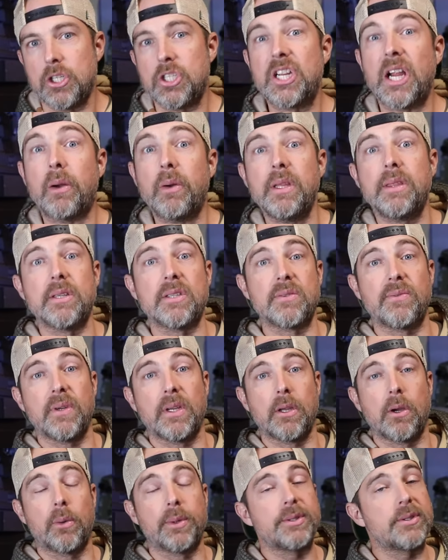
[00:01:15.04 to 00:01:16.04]
Sharing this
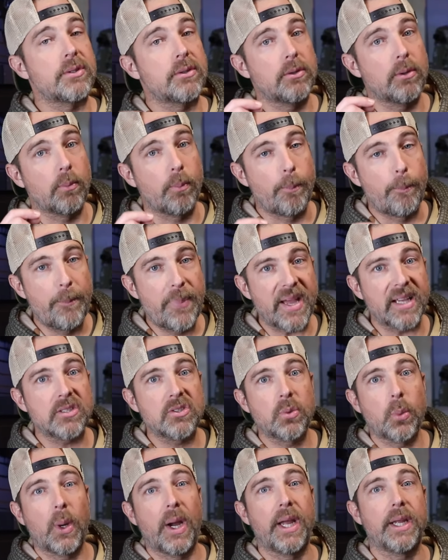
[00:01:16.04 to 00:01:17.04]
video is the
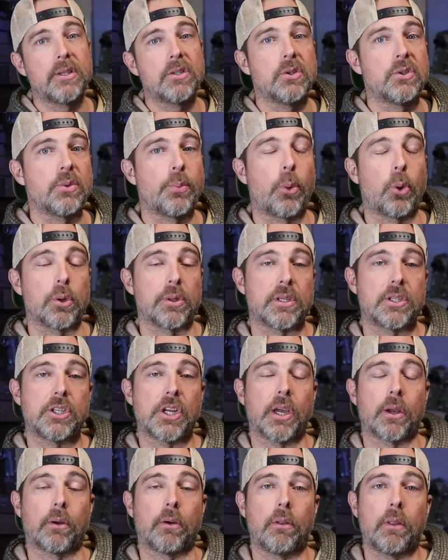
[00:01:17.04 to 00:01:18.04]
best way to support the
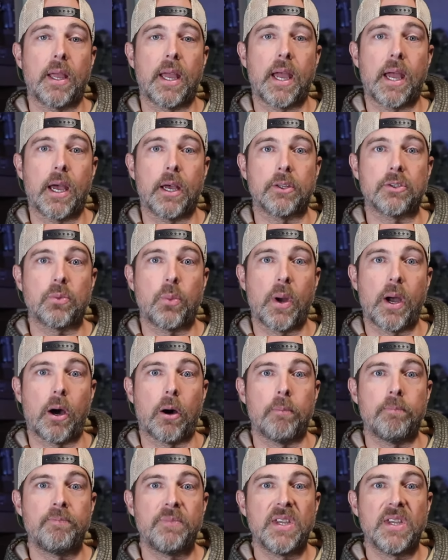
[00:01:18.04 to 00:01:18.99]
channel as well.